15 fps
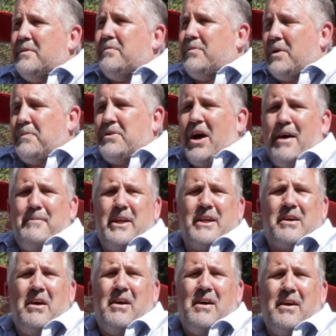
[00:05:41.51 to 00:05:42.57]
the
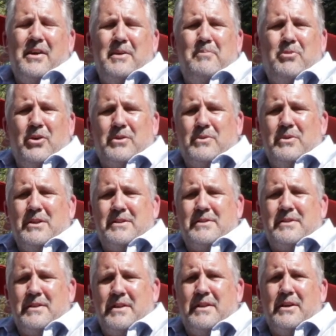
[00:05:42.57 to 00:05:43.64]
dominant car in the book
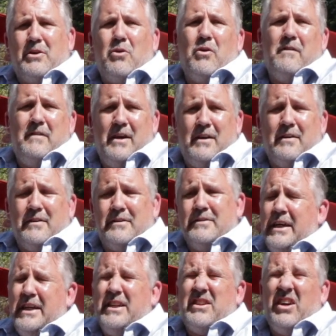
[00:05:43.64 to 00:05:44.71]
was the Corvair.
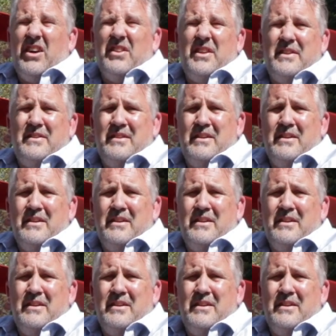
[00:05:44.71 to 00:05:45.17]
He called it